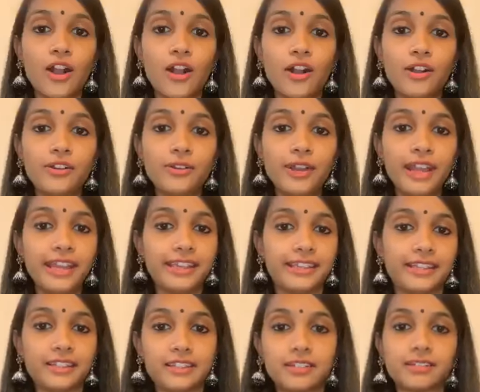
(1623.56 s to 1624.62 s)
All
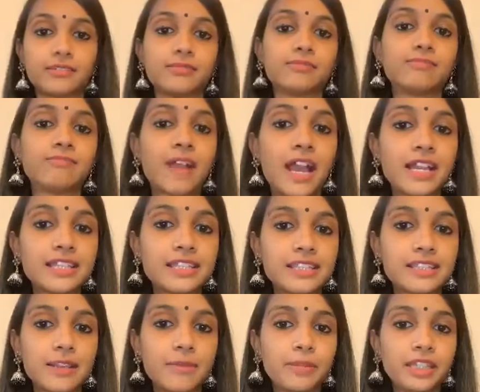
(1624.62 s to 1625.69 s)
right. I
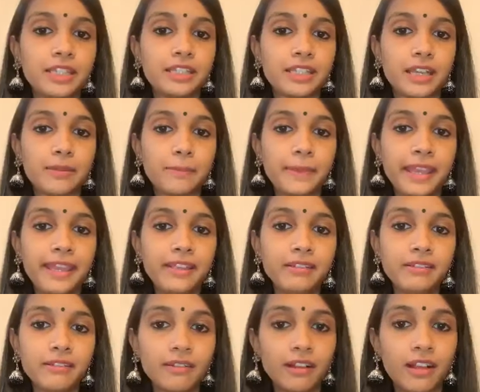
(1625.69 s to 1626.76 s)
see somebody
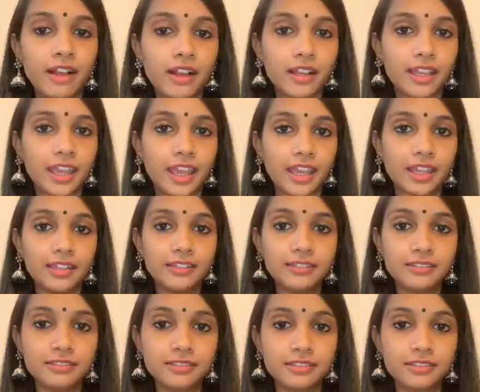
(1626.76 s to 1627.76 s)
typing again.